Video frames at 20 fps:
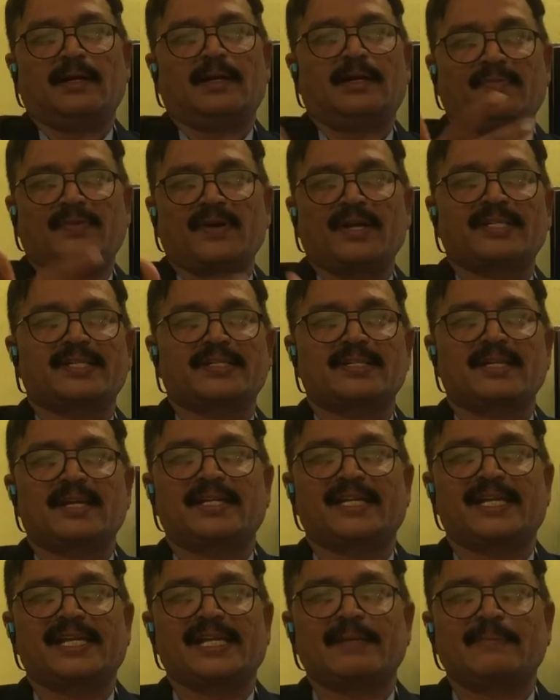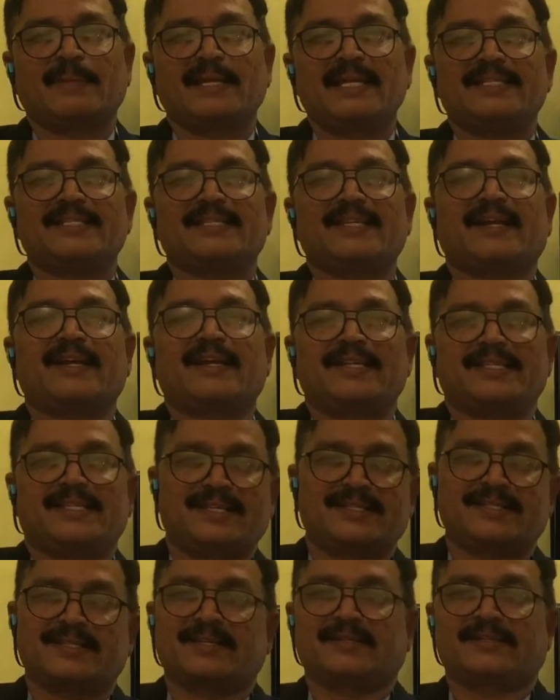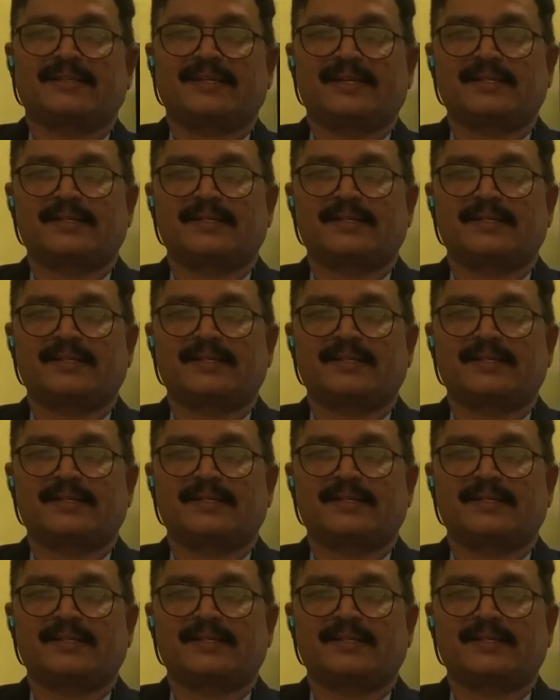functions are taken by secondary sex organ.